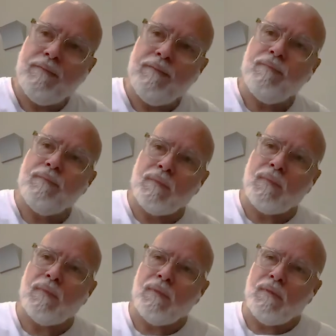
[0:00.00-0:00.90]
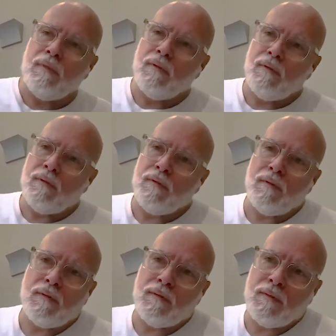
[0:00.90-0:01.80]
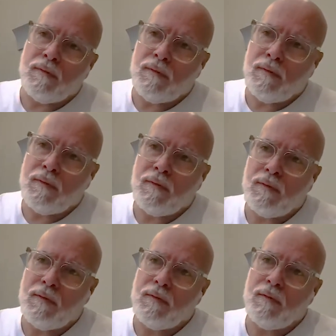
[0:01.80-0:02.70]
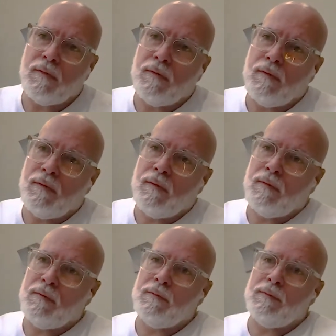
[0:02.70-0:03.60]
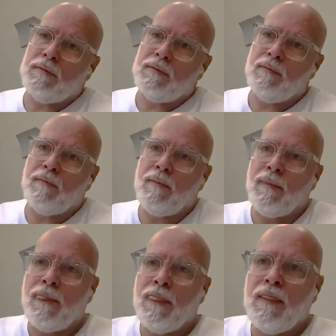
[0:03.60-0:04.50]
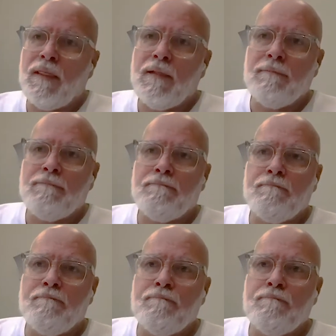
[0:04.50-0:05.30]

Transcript: This person isn't speaking.